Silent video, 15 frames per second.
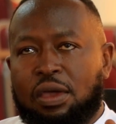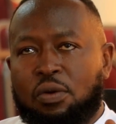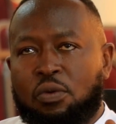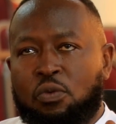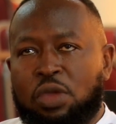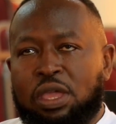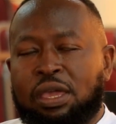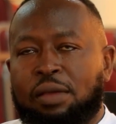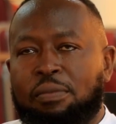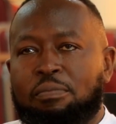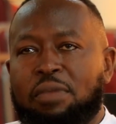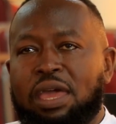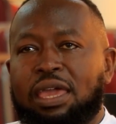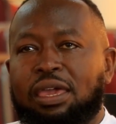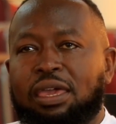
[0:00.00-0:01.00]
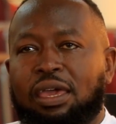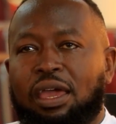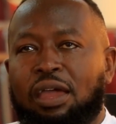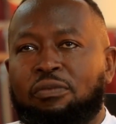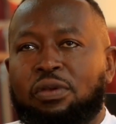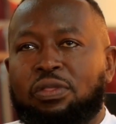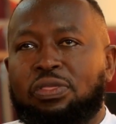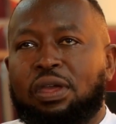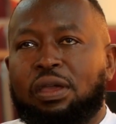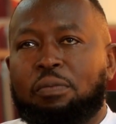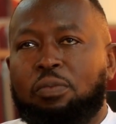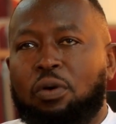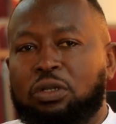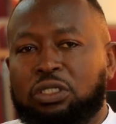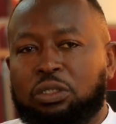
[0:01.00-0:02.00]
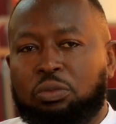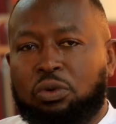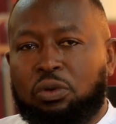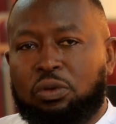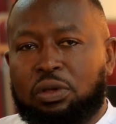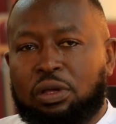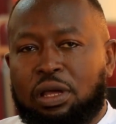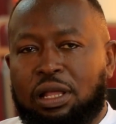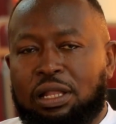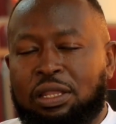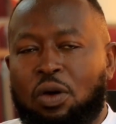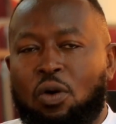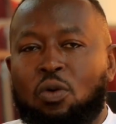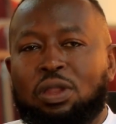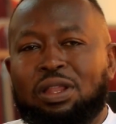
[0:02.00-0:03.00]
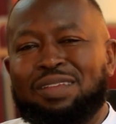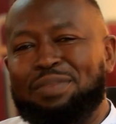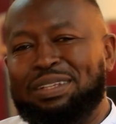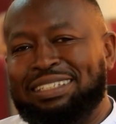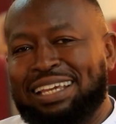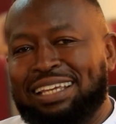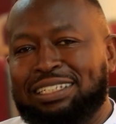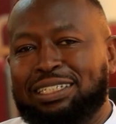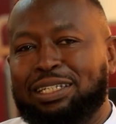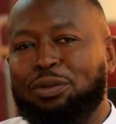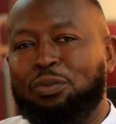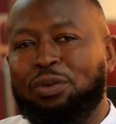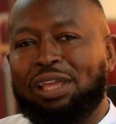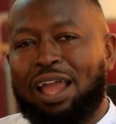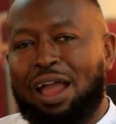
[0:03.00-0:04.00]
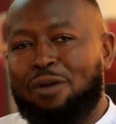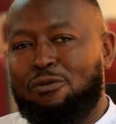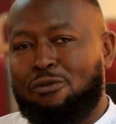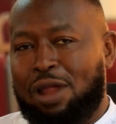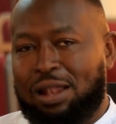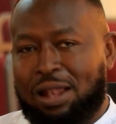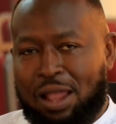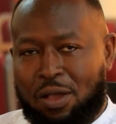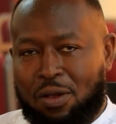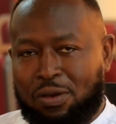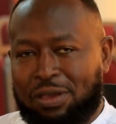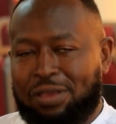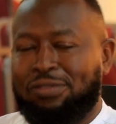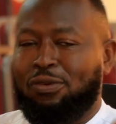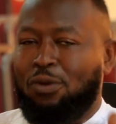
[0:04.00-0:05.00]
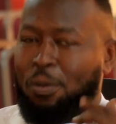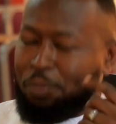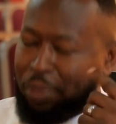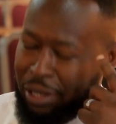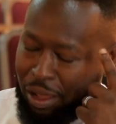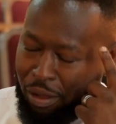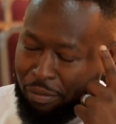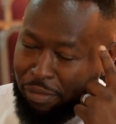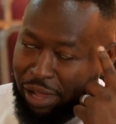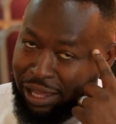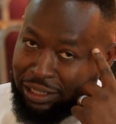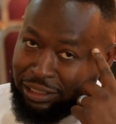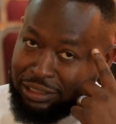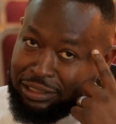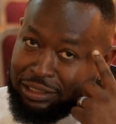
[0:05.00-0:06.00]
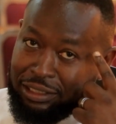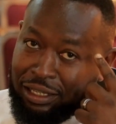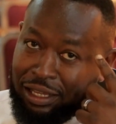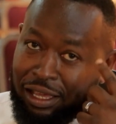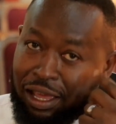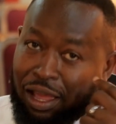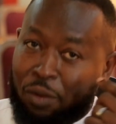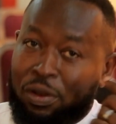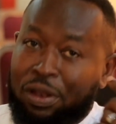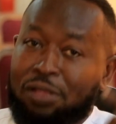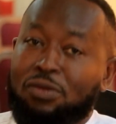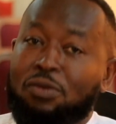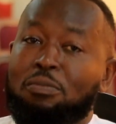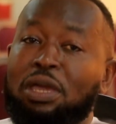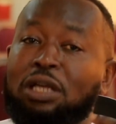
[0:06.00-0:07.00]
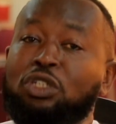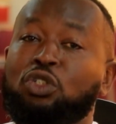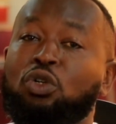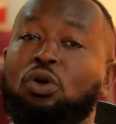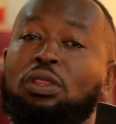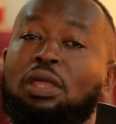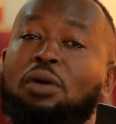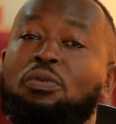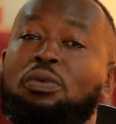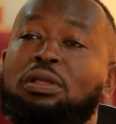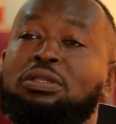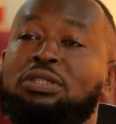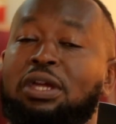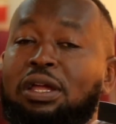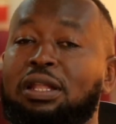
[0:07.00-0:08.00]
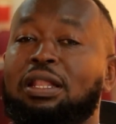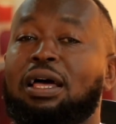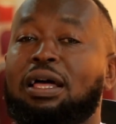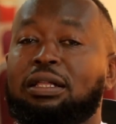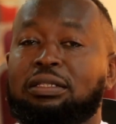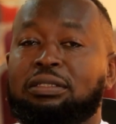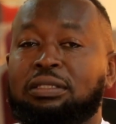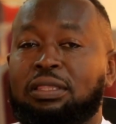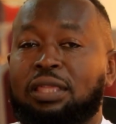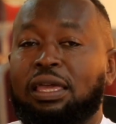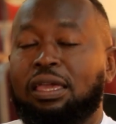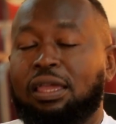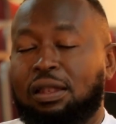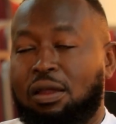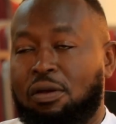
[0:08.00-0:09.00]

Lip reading: we can make everything possible. The only limitation we have right now is up in our minds. And we need to make sure that we turn that thinking